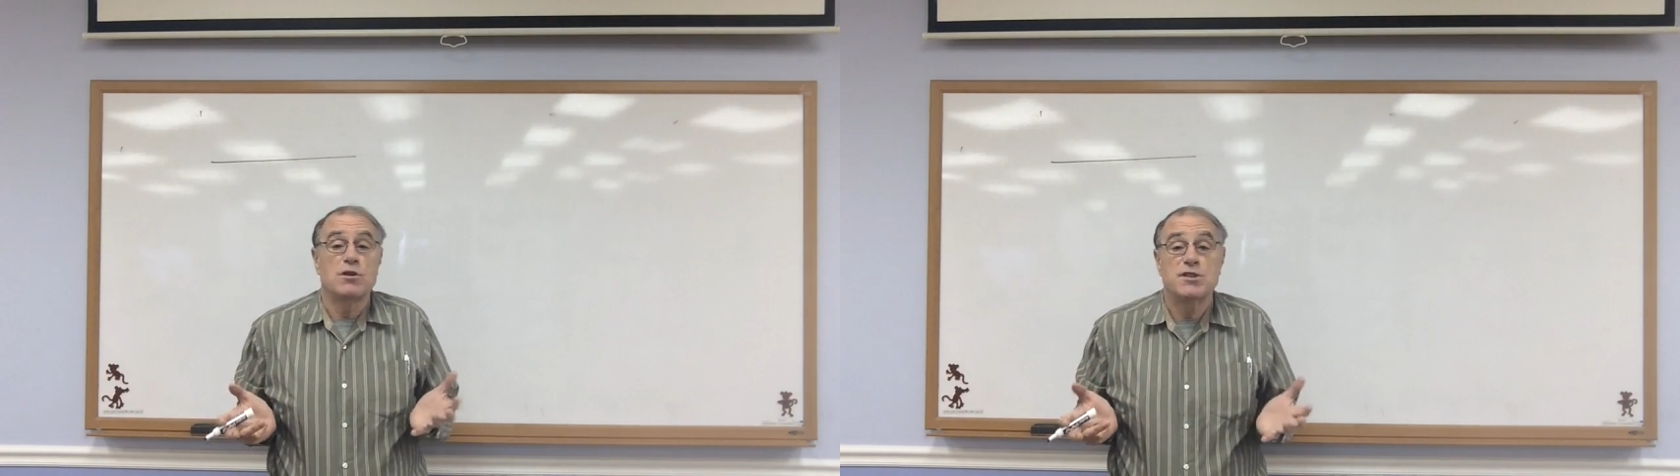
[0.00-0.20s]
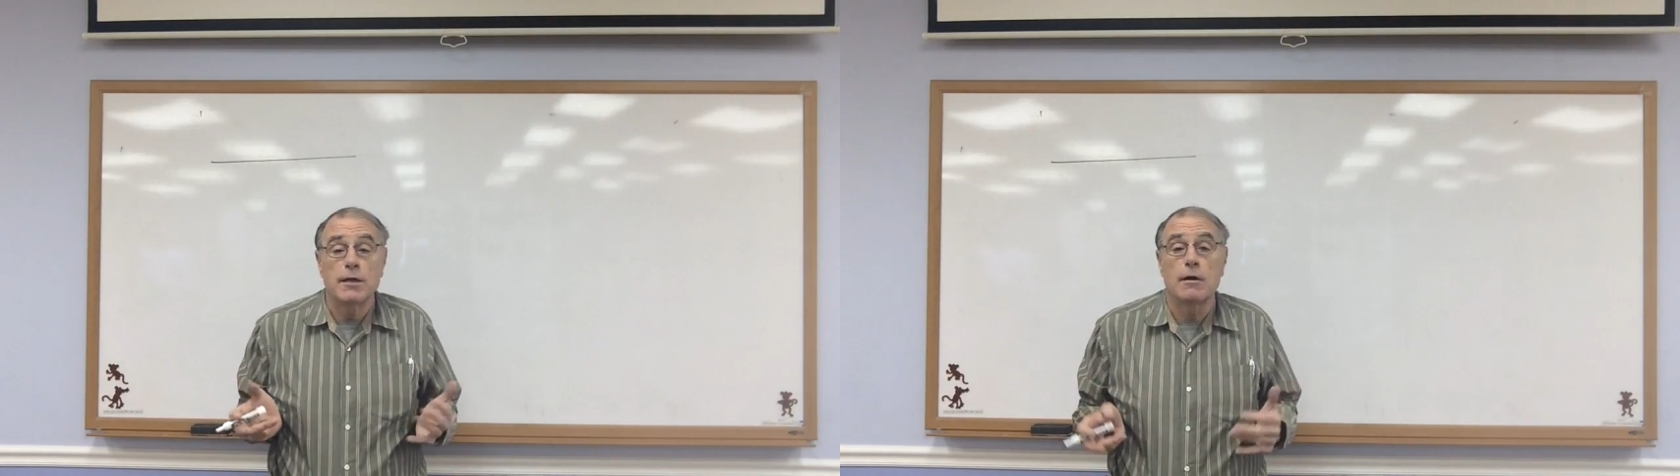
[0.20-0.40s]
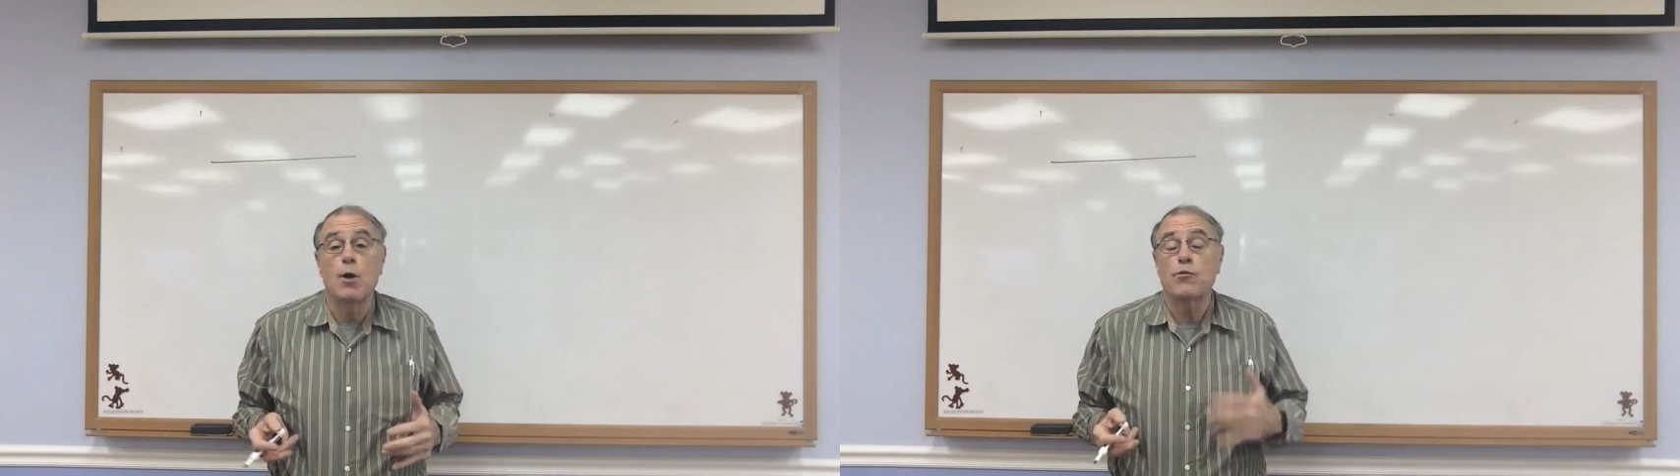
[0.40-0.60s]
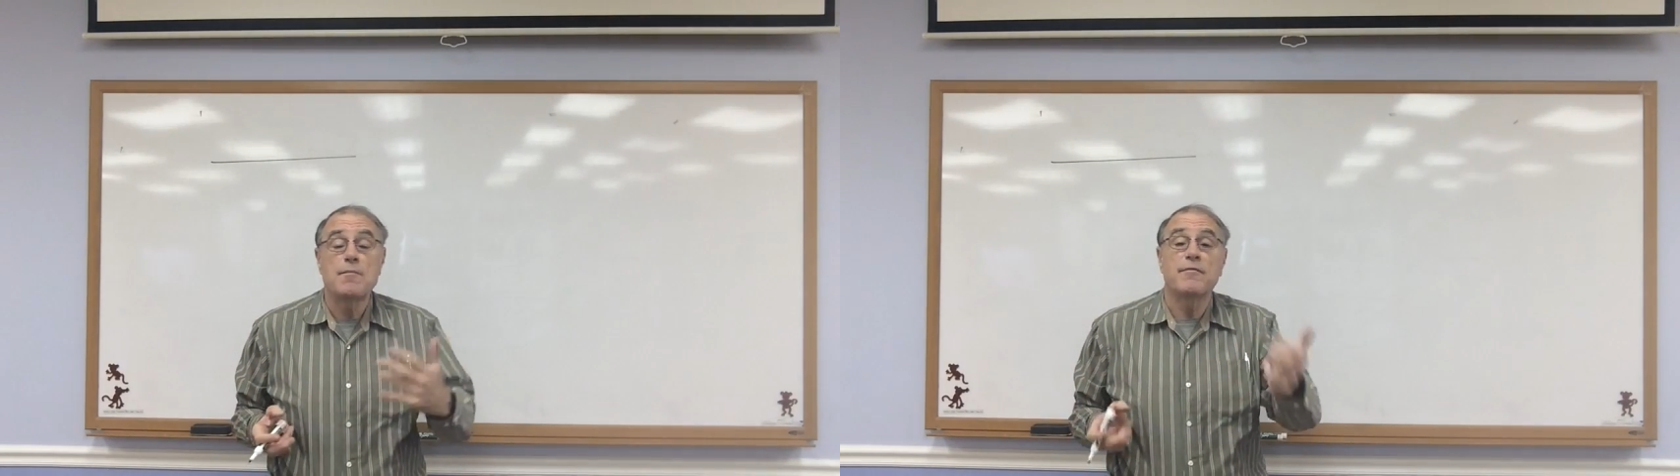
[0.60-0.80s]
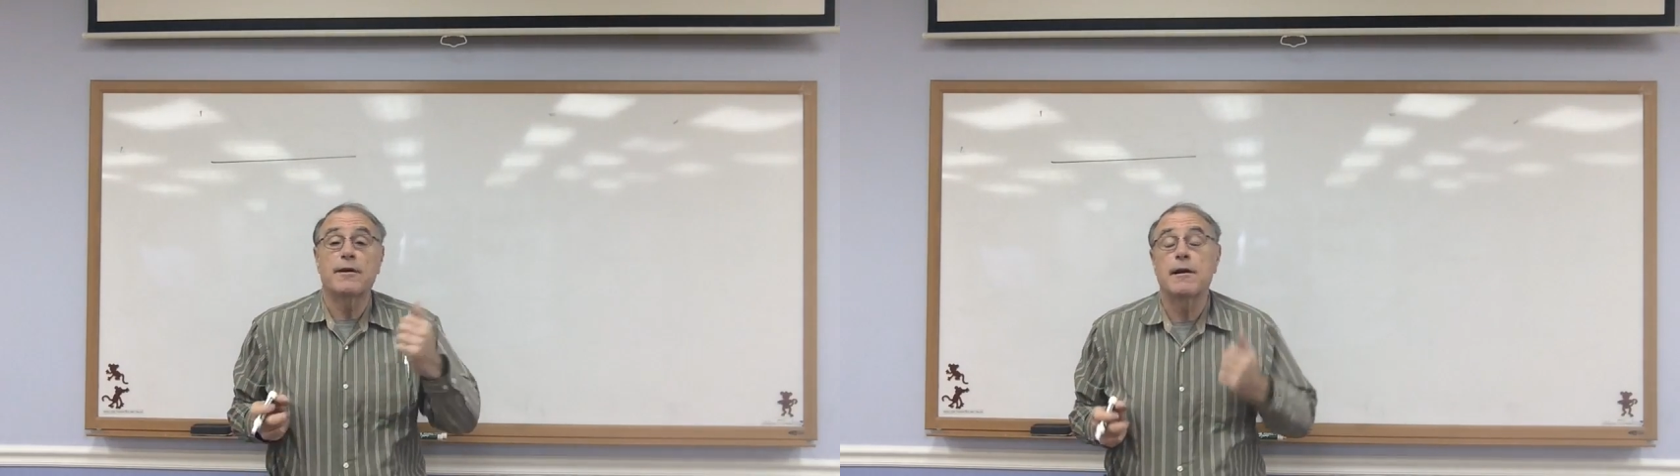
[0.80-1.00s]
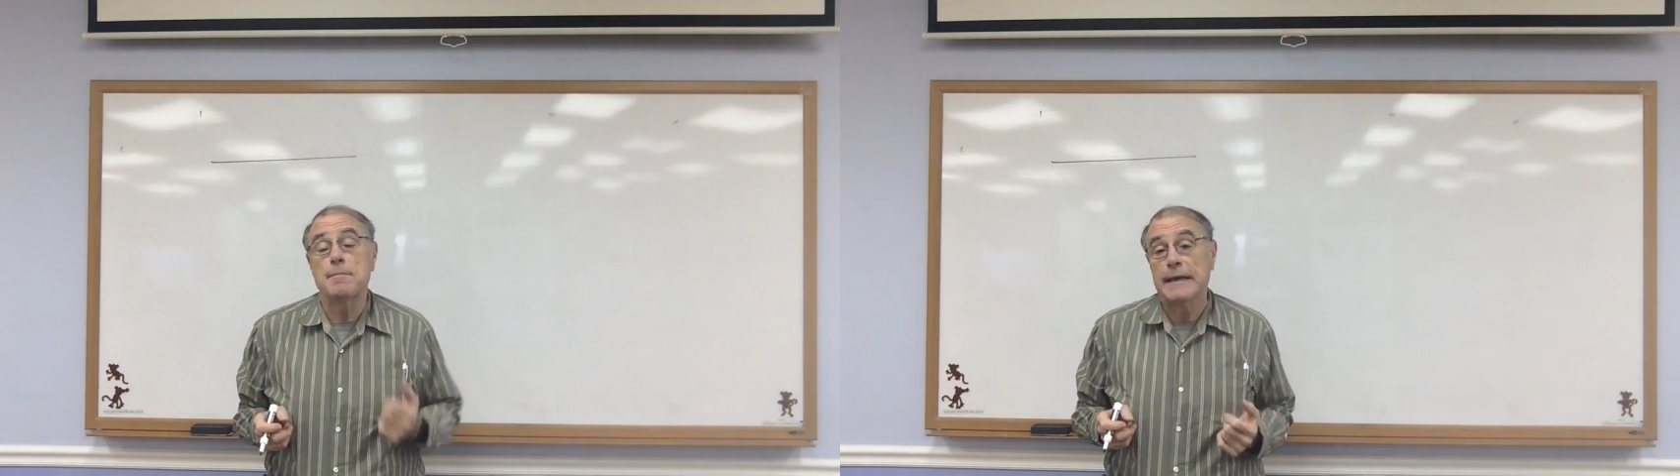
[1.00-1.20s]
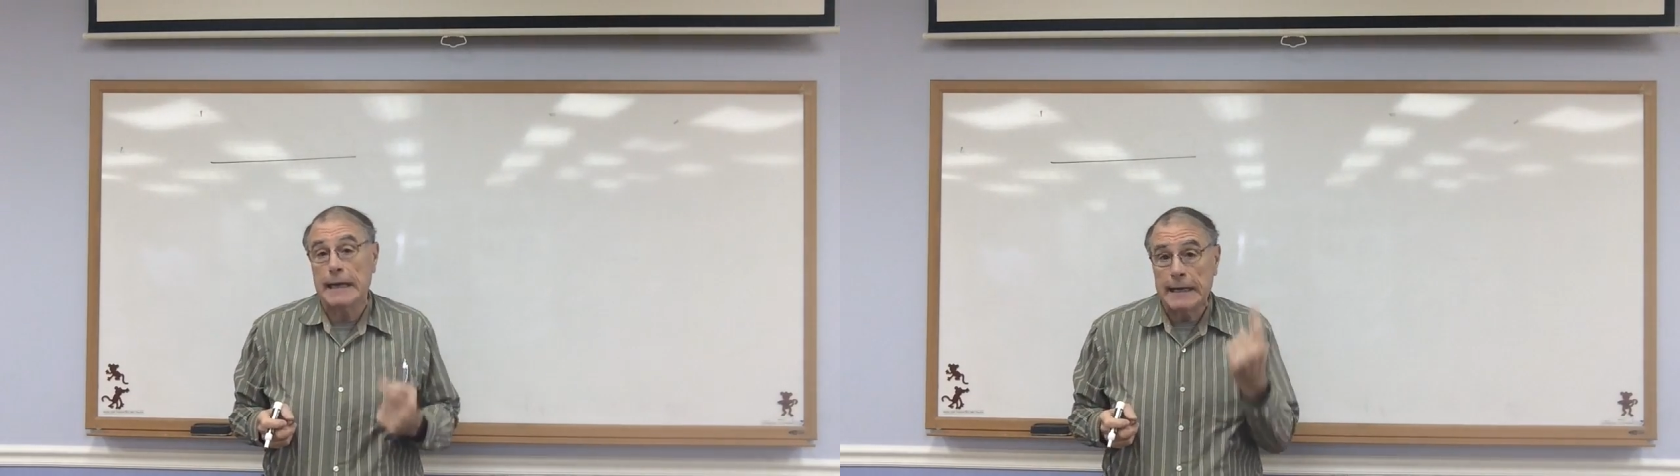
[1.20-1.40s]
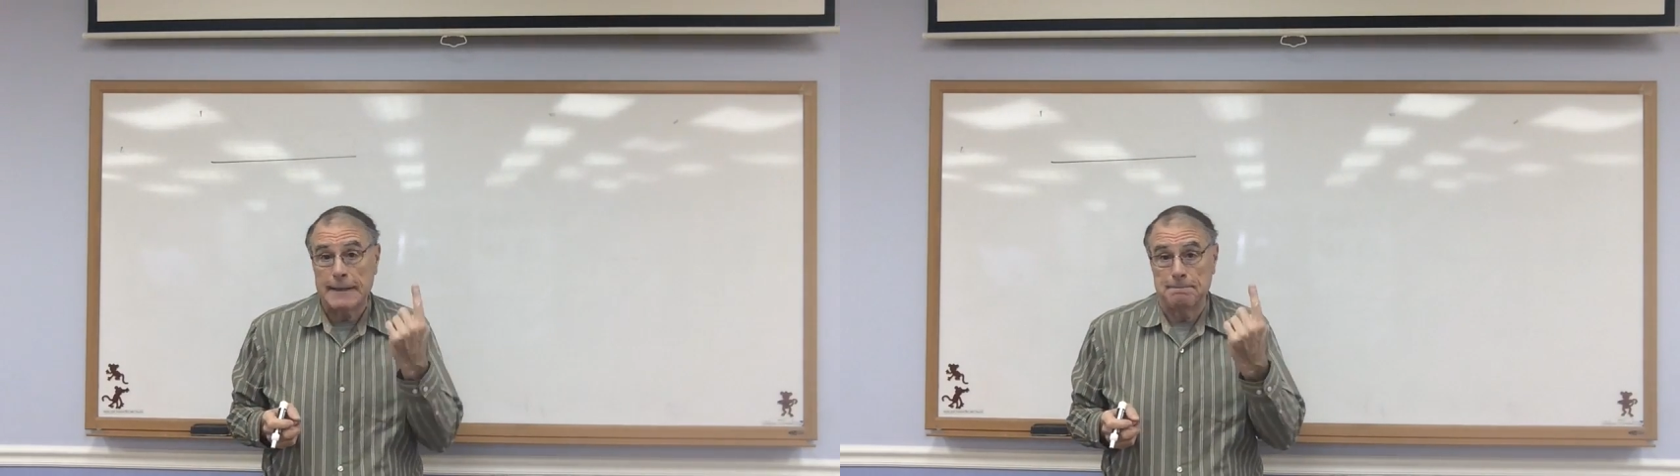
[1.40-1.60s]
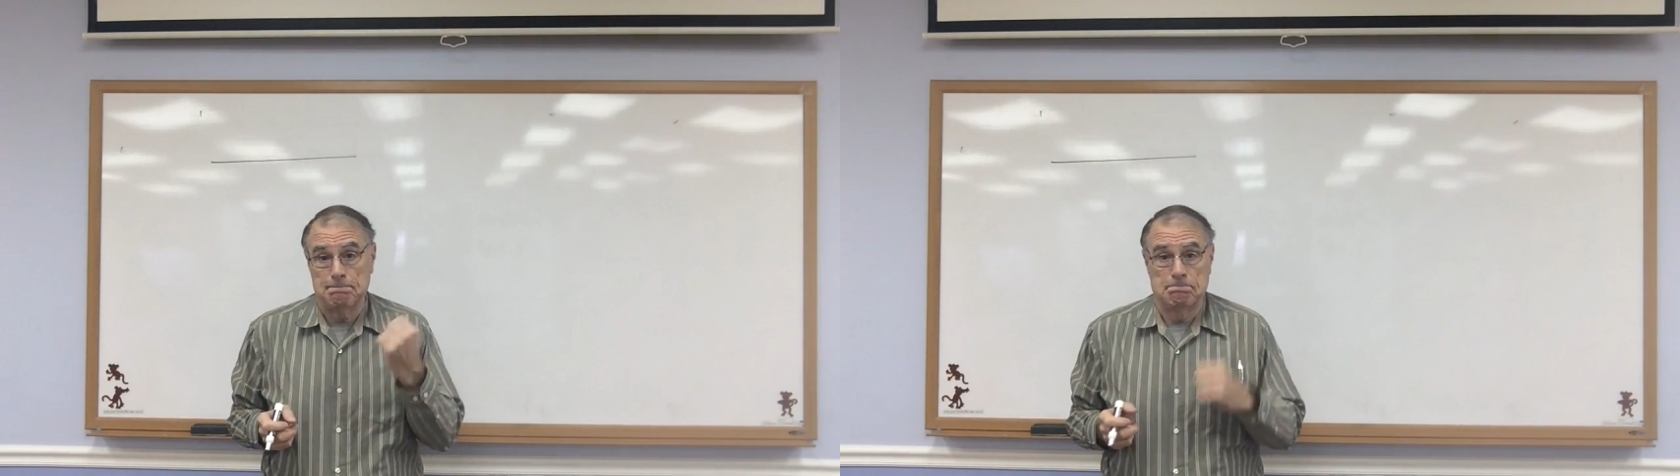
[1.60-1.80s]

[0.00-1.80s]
zero from the very beginning.